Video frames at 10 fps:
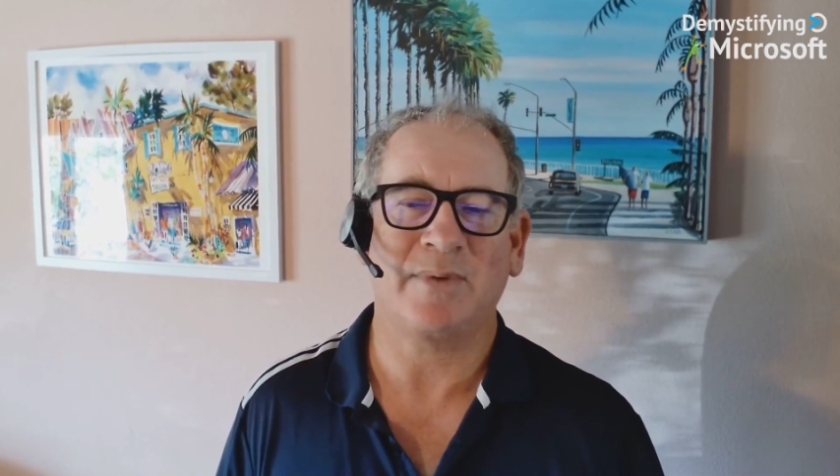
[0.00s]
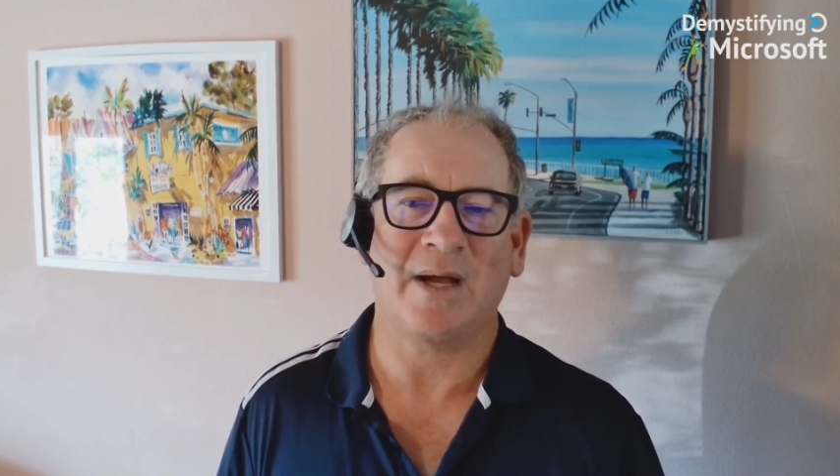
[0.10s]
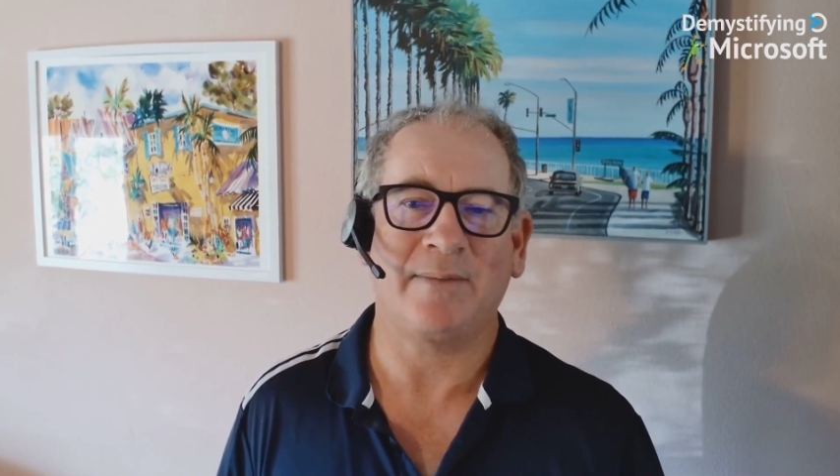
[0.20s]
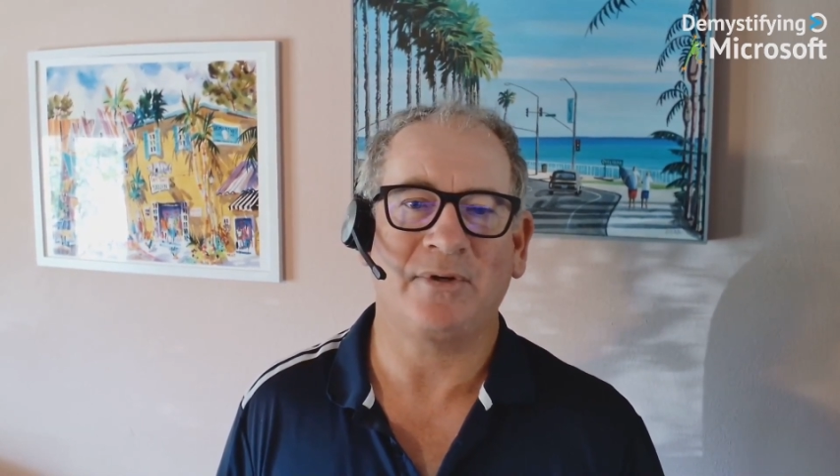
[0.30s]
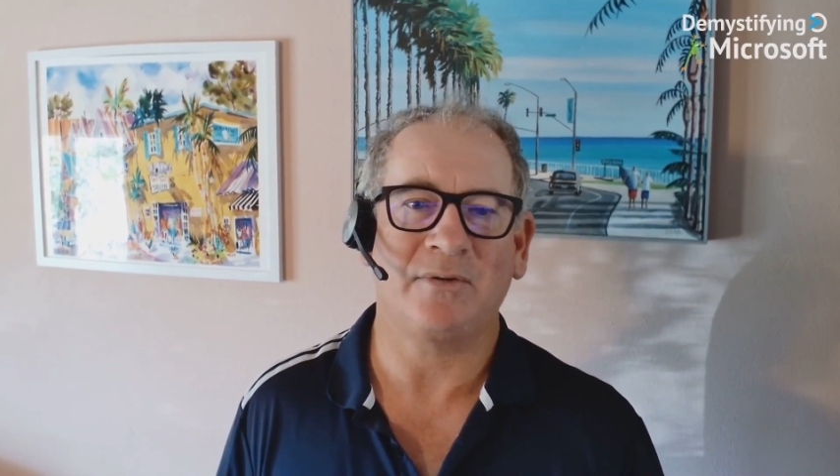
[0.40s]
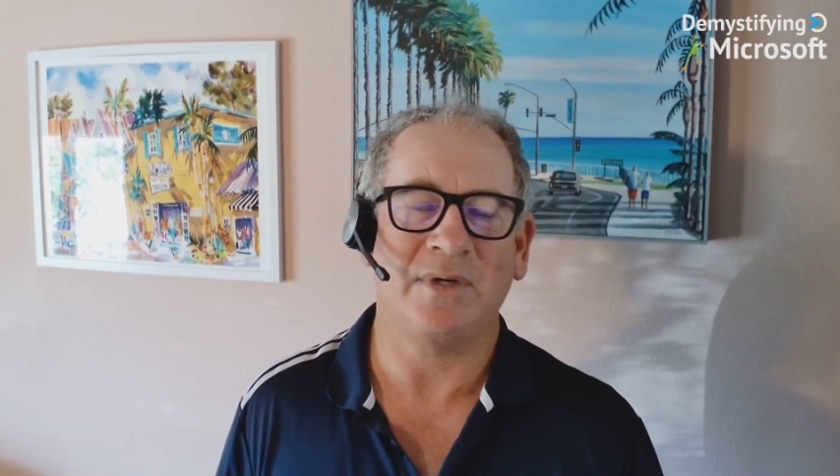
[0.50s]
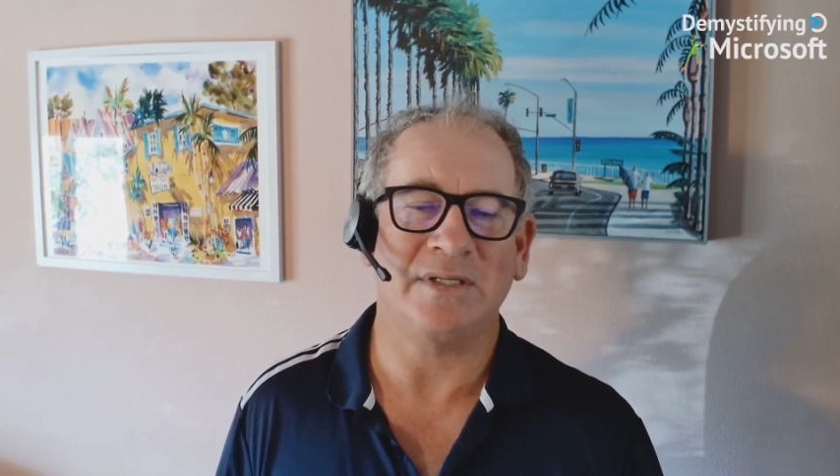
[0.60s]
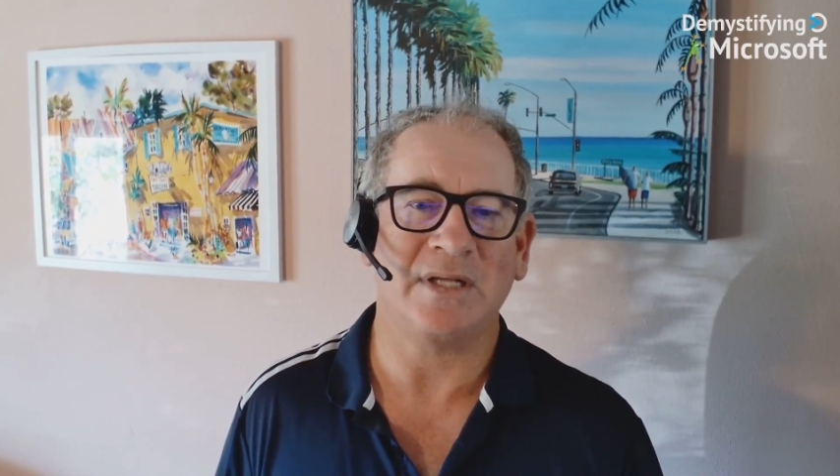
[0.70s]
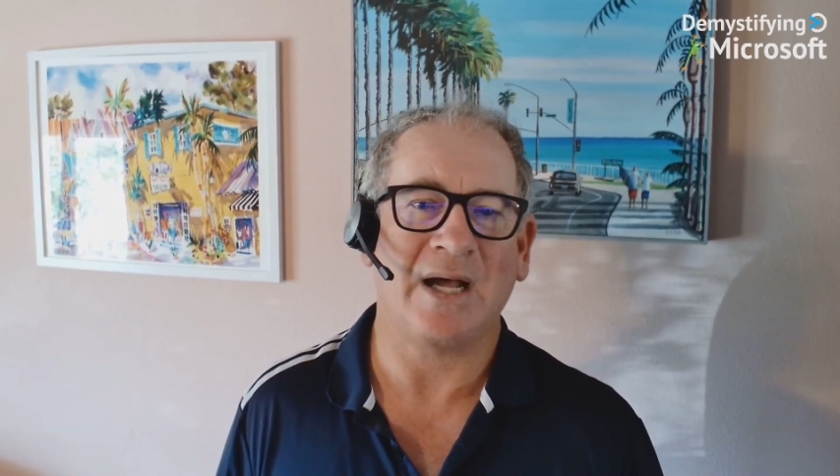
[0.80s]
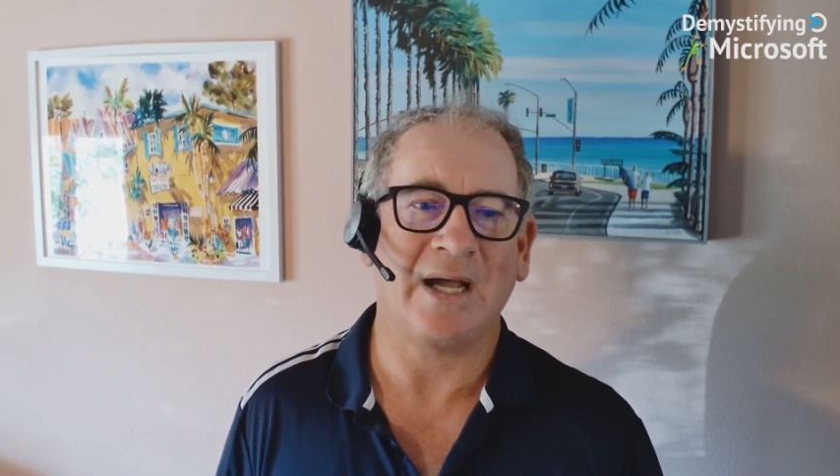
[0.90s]
popular
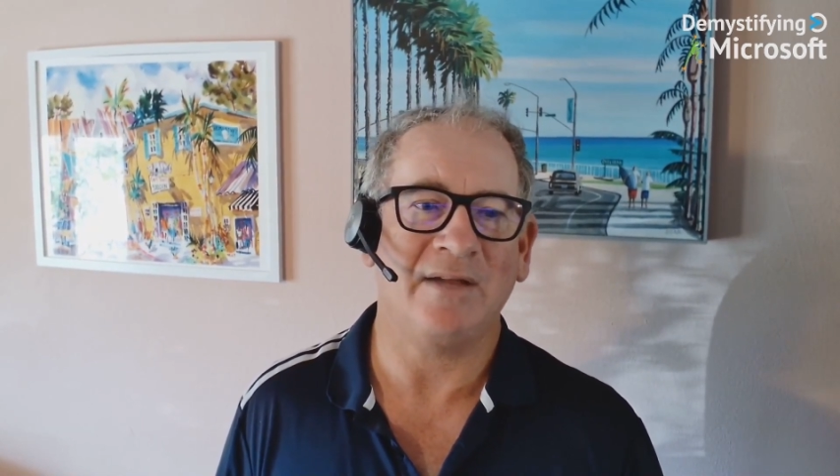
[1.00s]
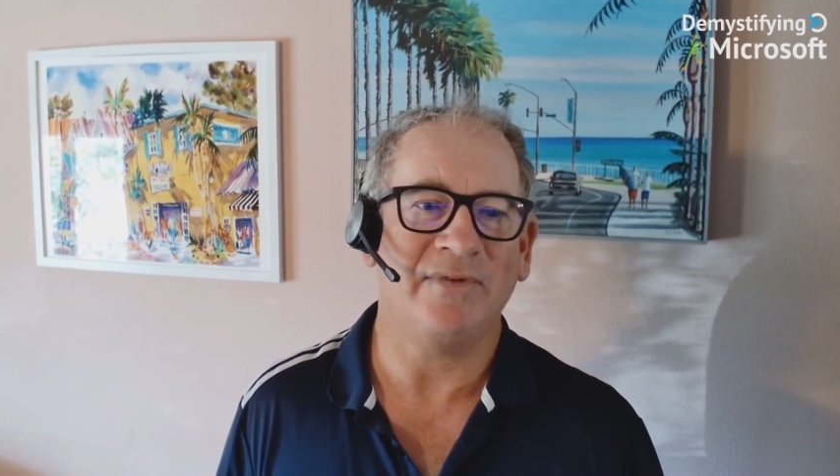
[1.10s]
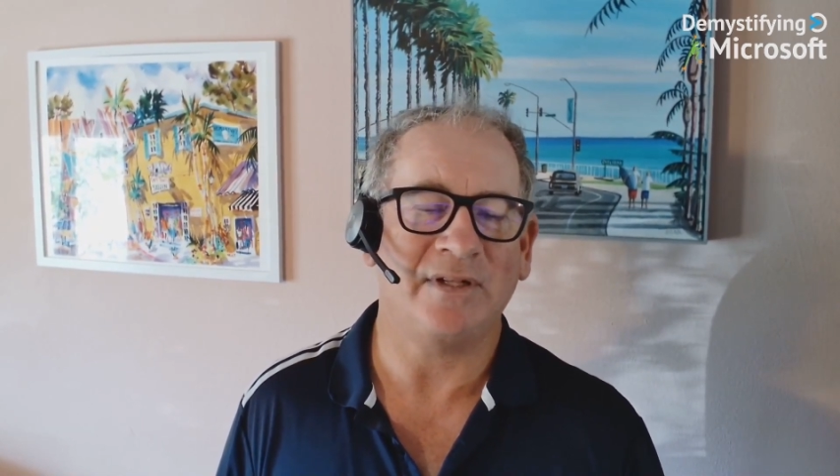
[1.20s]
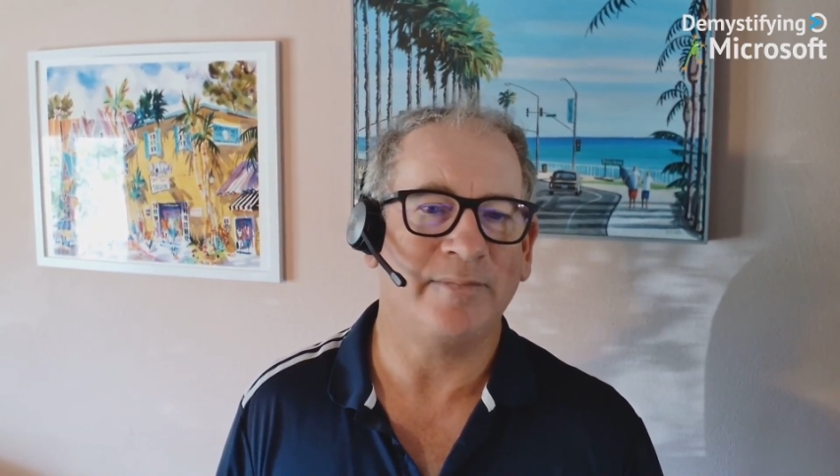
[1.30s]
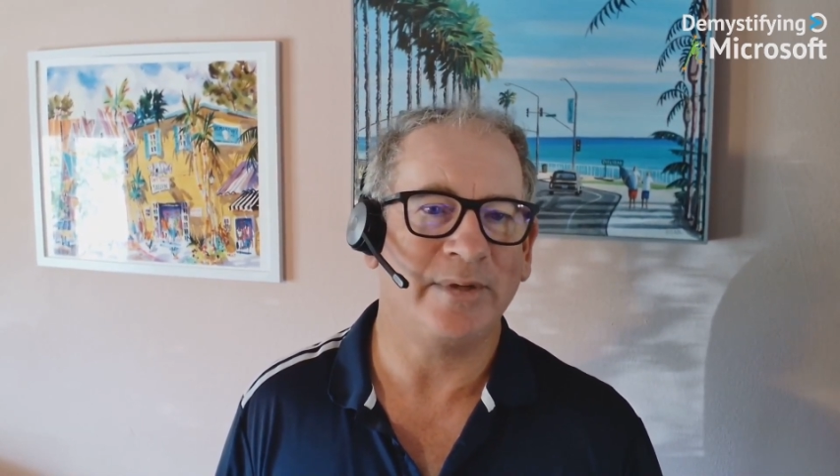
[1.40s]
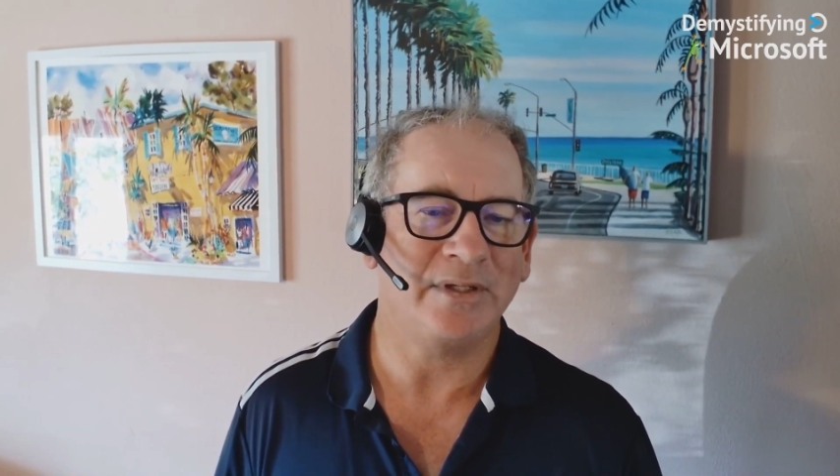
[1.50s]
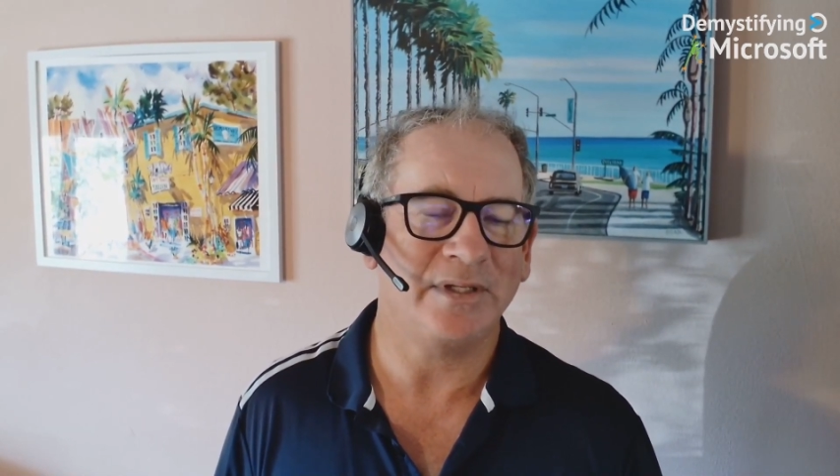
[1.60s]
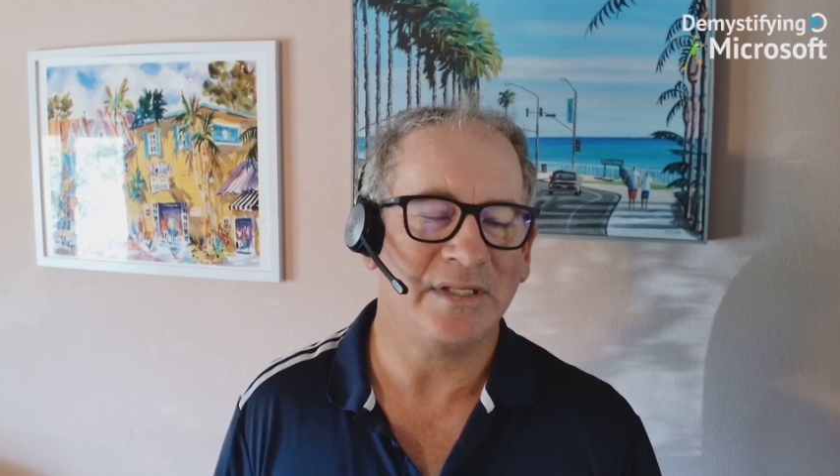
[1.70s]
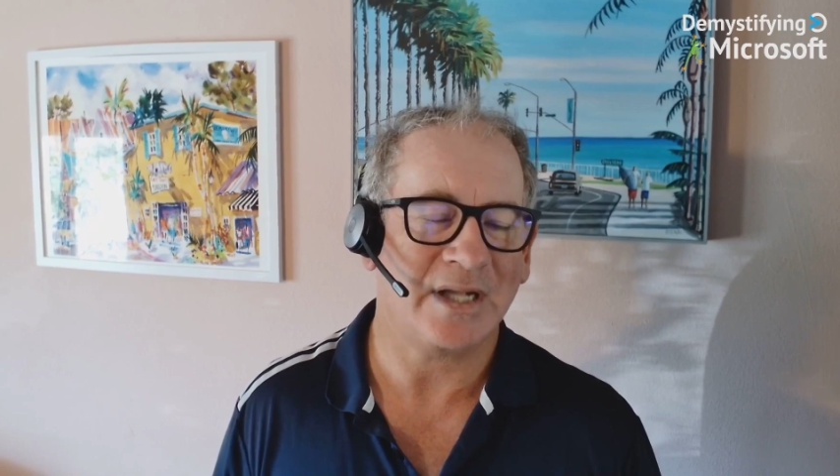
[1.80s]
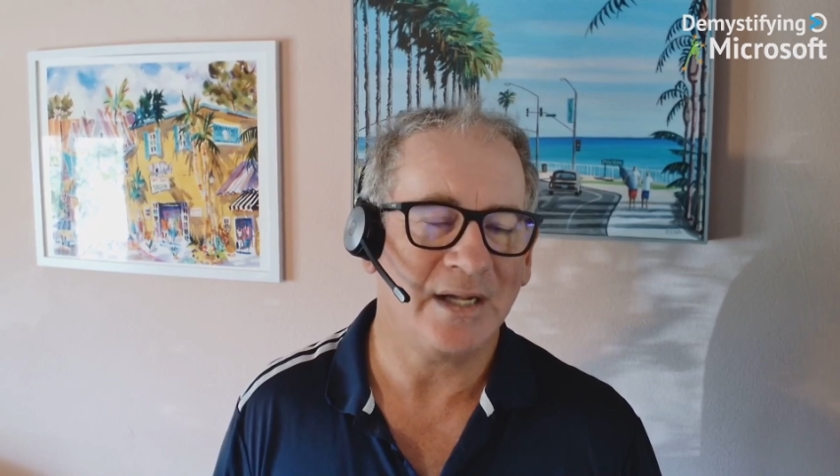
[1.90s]
was a high
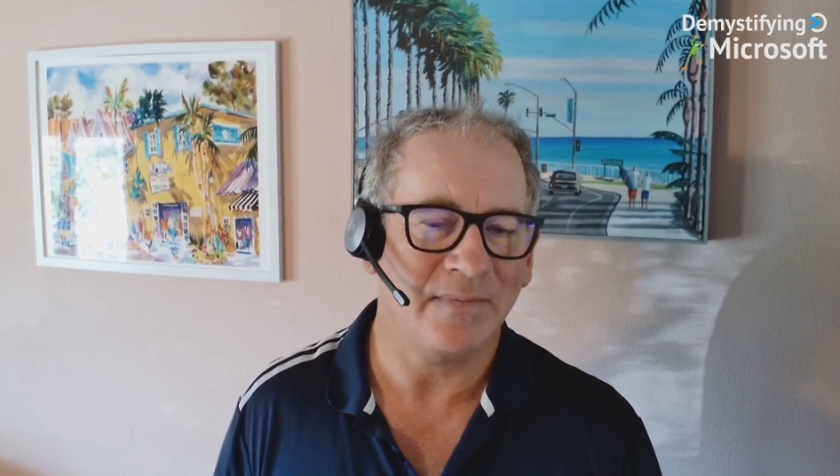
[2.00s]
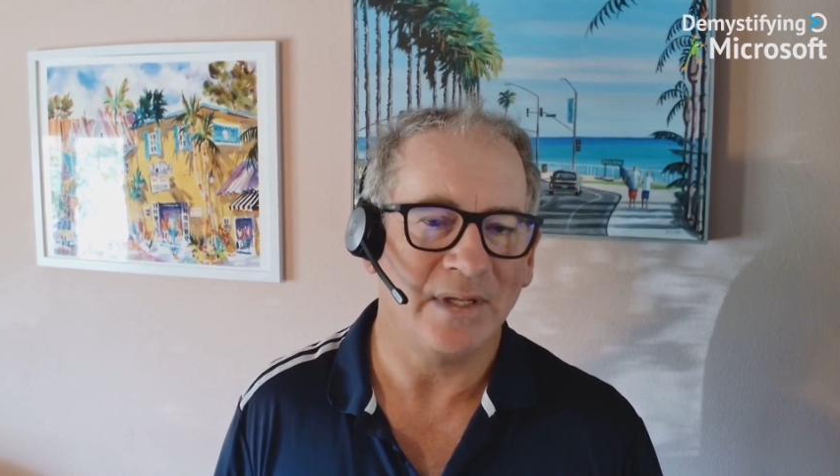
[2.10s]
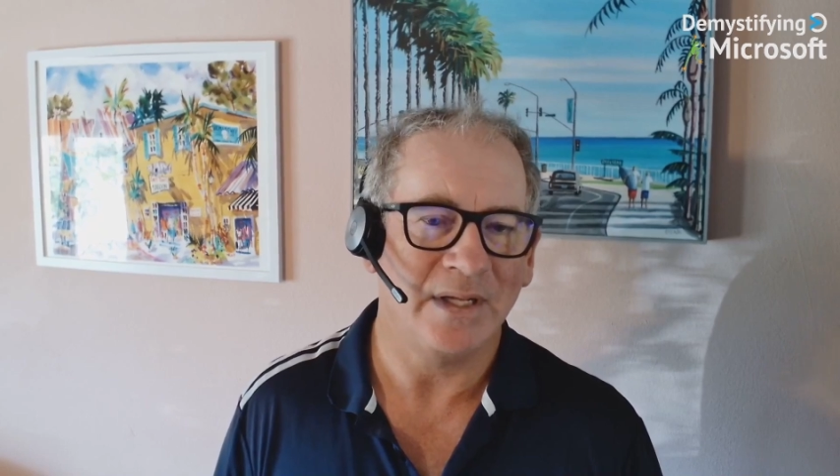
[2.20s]
availability site.